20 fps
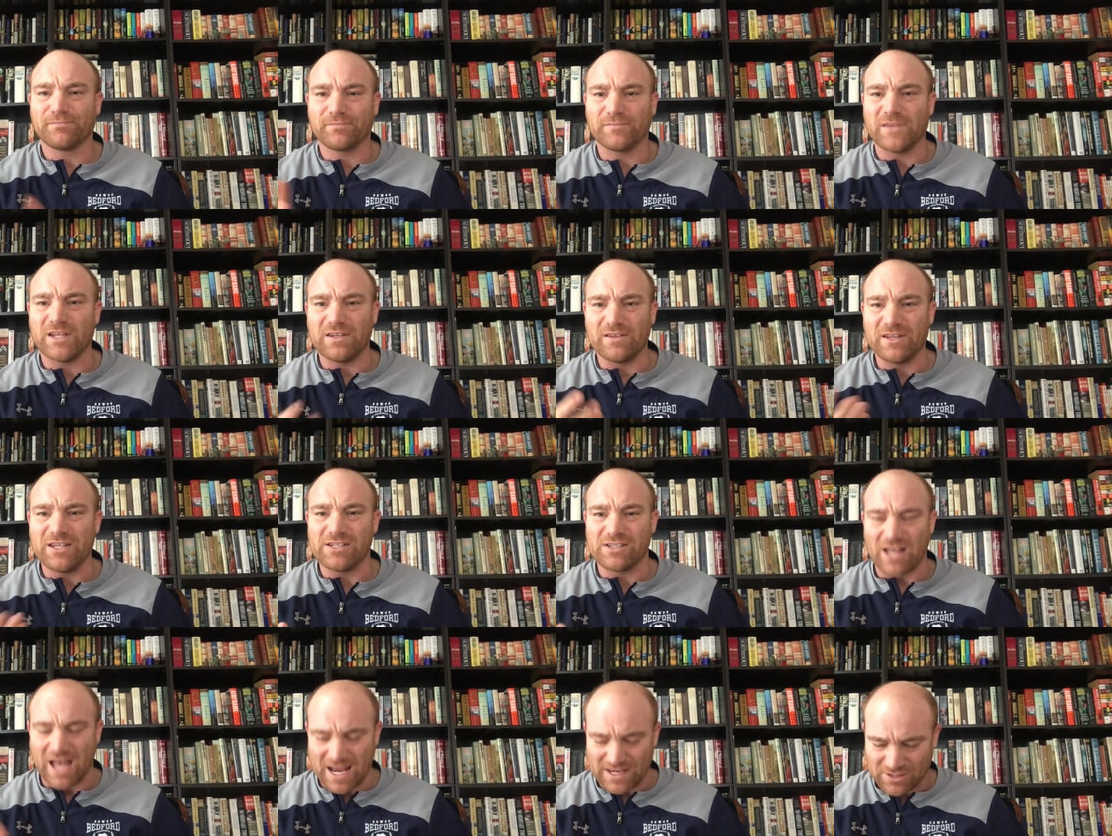the,
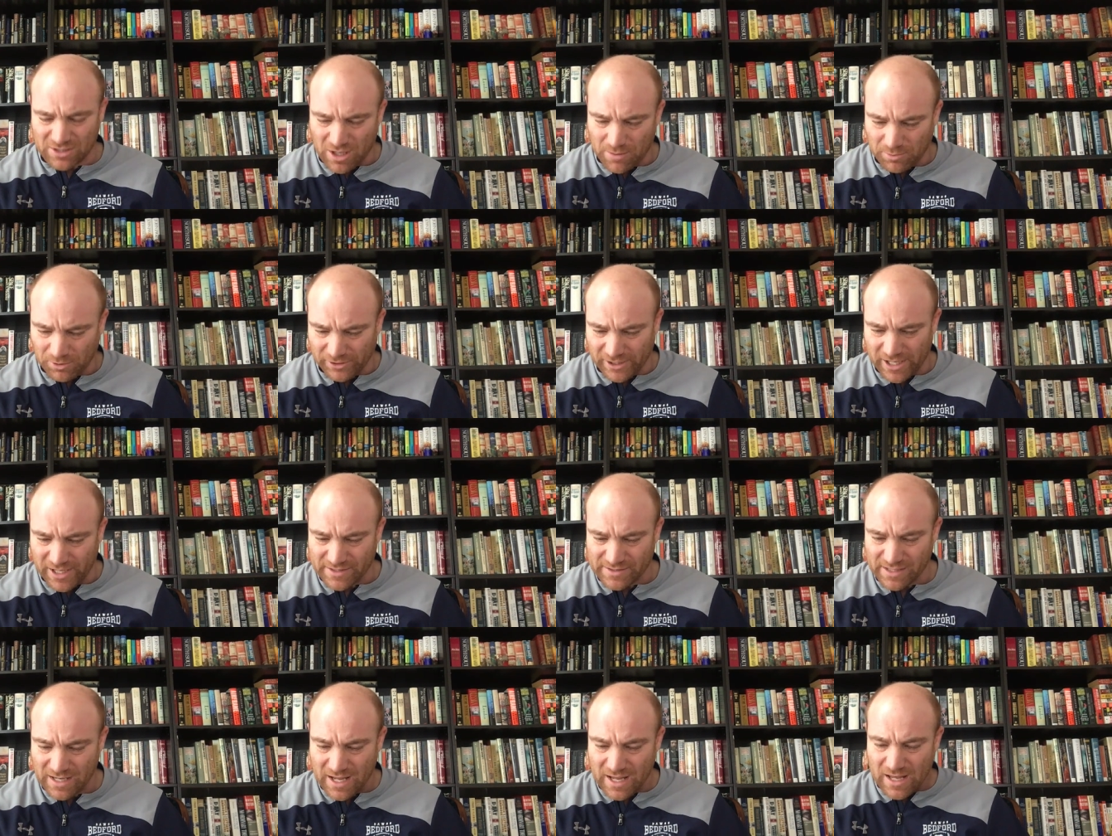these last couple
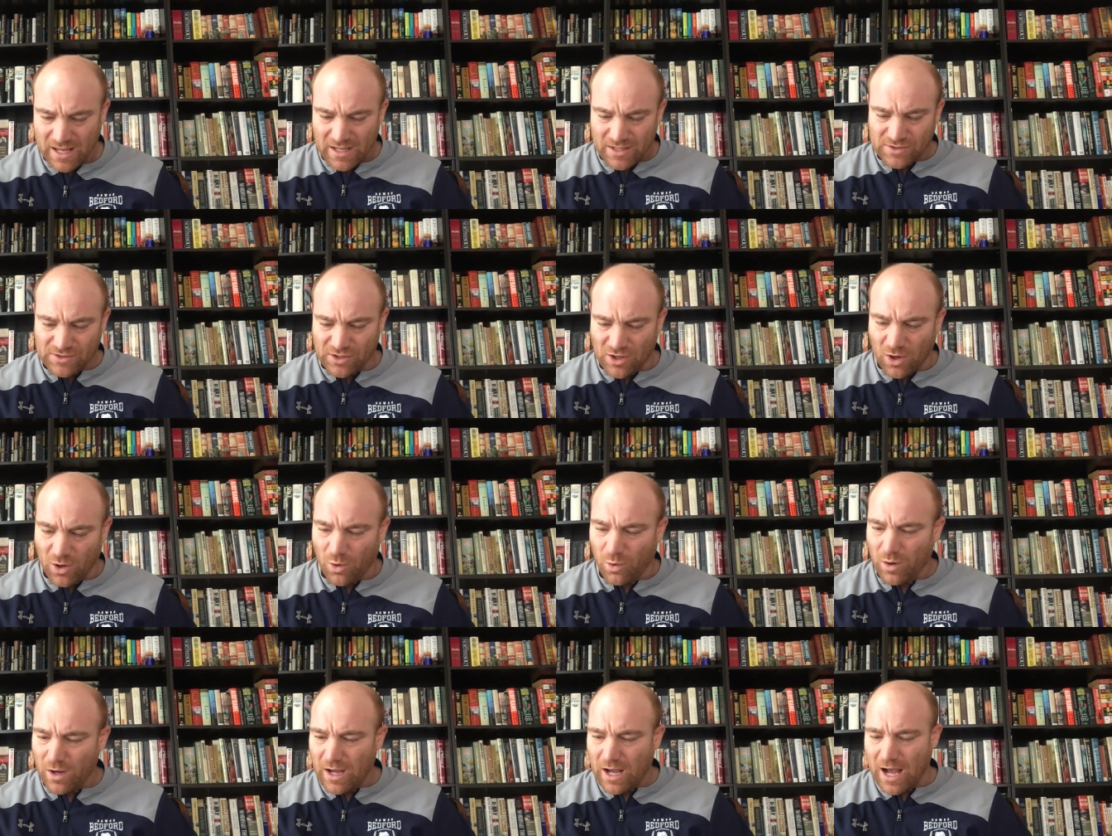days.
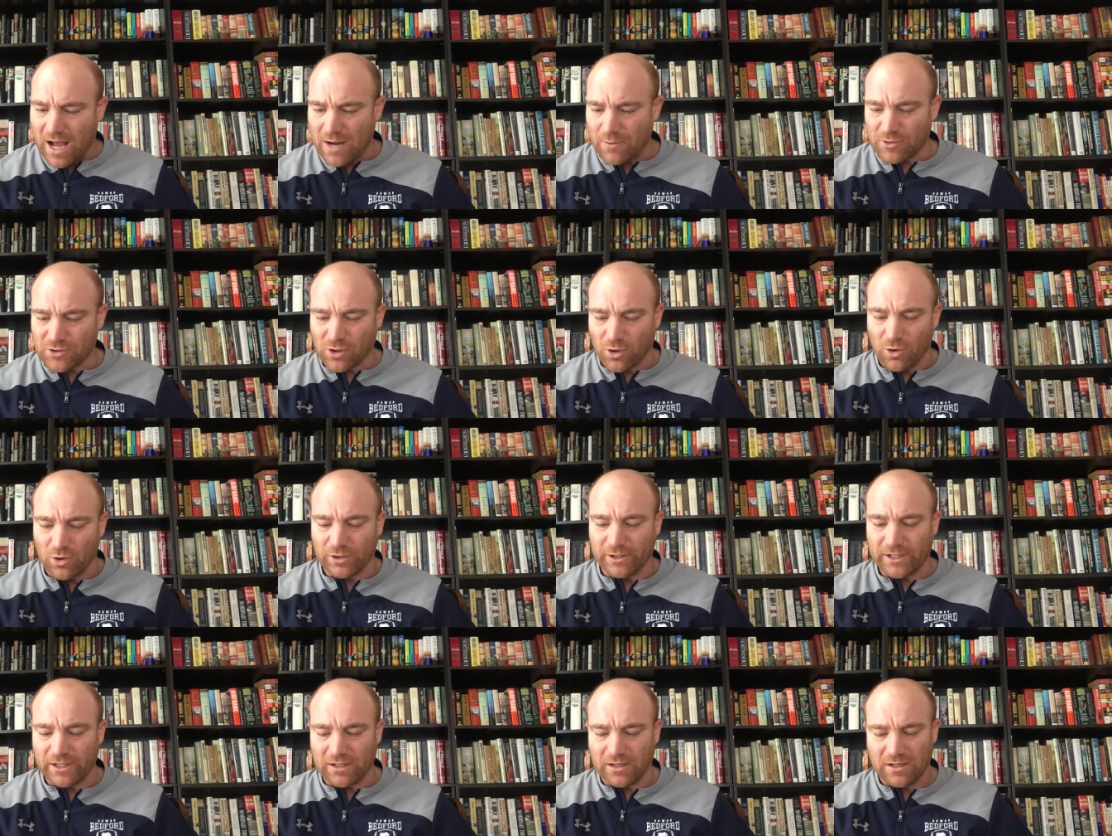So I was
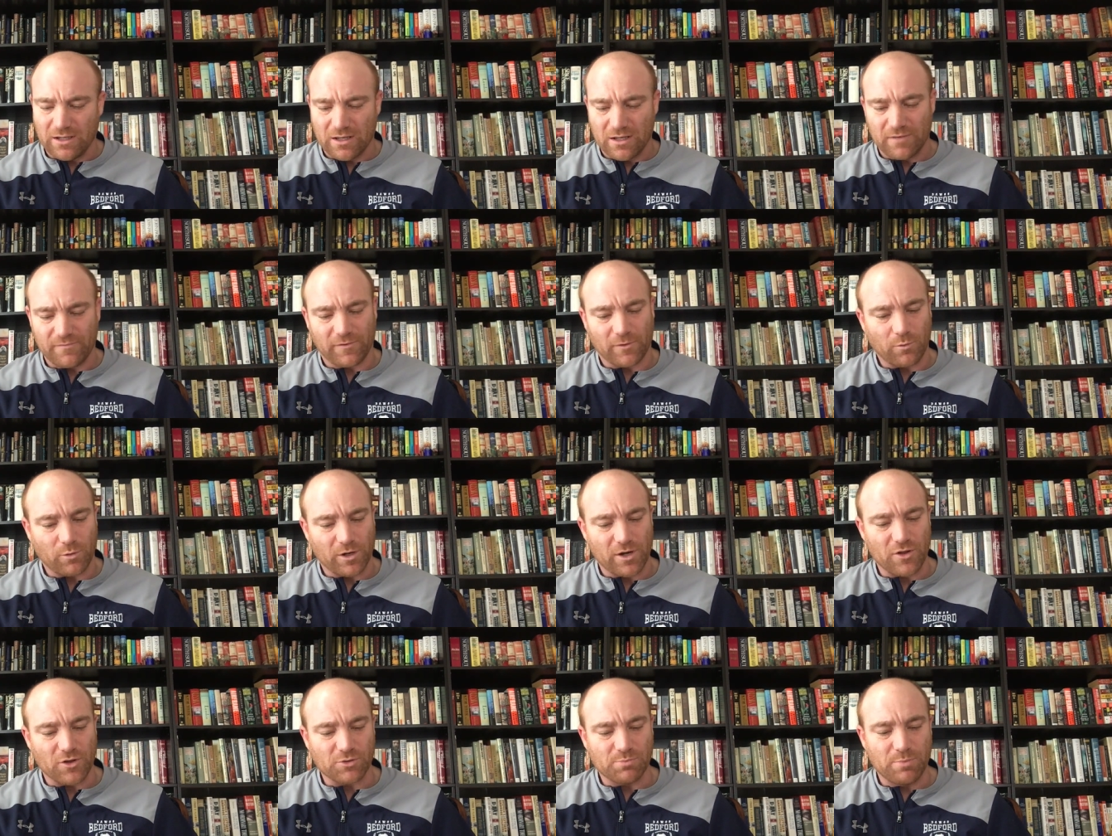holding for one
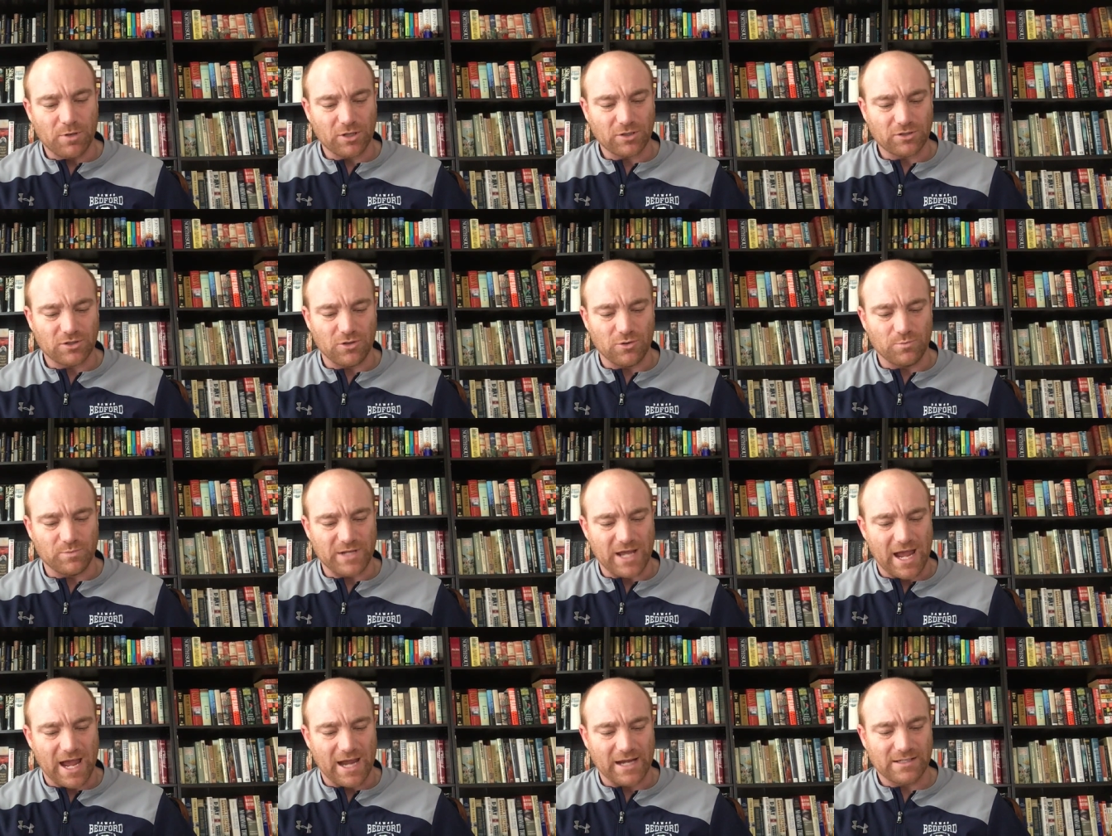of those booktube
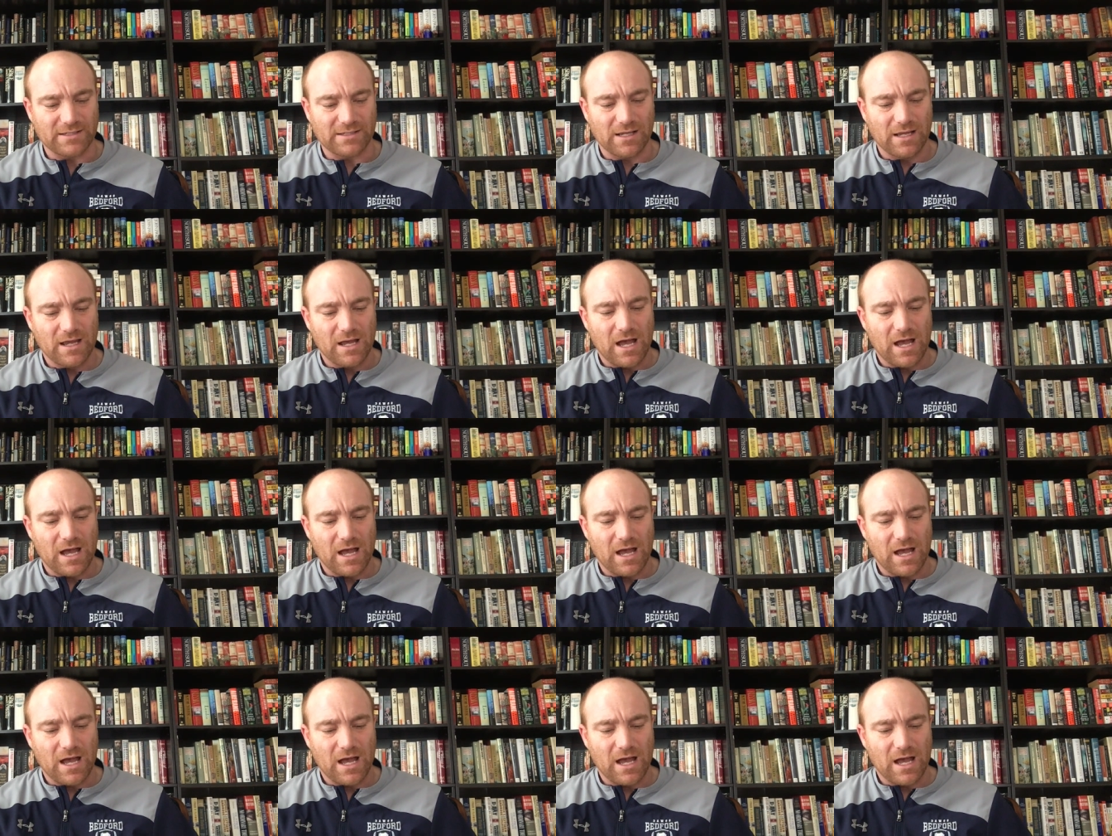tags.